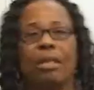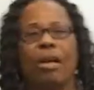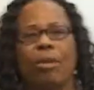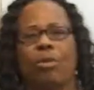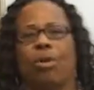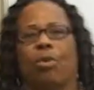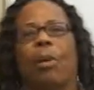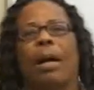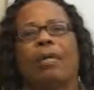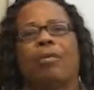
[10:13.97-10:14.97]
are we
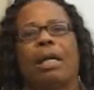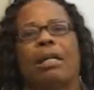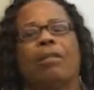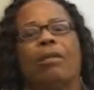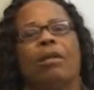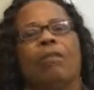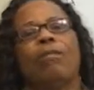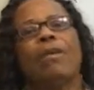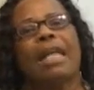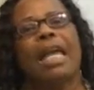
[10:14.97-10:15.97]
requiring?
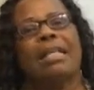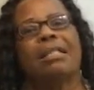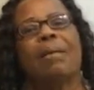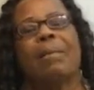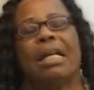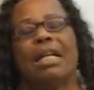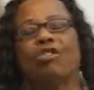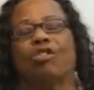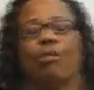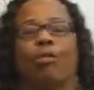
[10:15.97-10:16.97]
For the
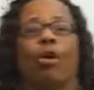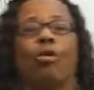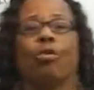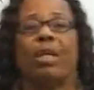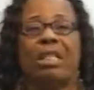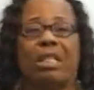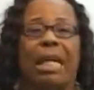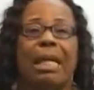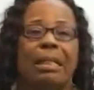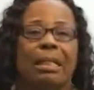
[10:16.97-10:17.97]
examination for our grade
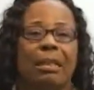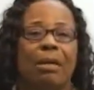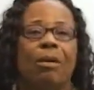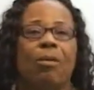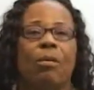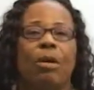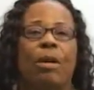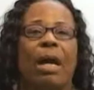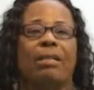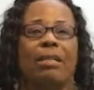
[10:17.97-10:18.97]
6, we are
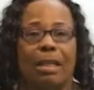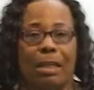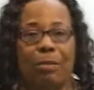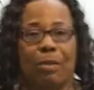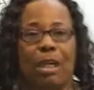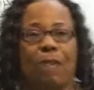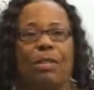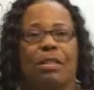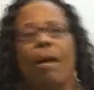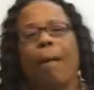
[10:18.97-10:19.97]
asking them to give
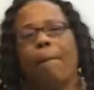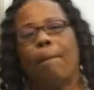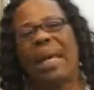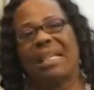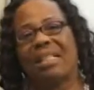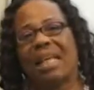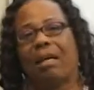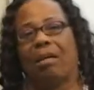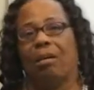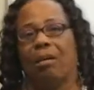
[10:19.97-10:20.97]
us
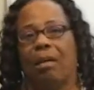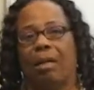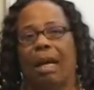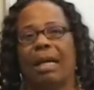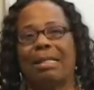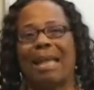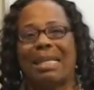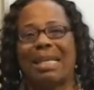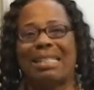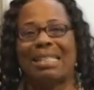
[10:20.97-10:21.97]
basic, and
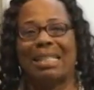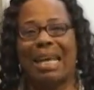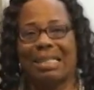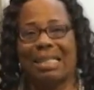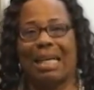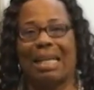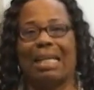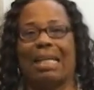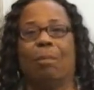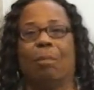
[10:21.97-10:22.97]
that is
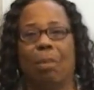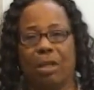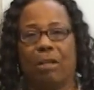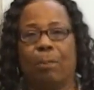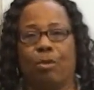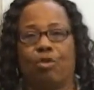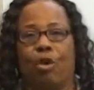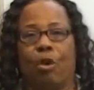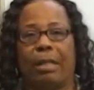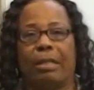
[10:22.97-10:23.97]
tested in multiple
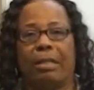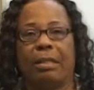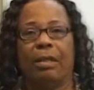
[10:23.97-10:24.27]
choice,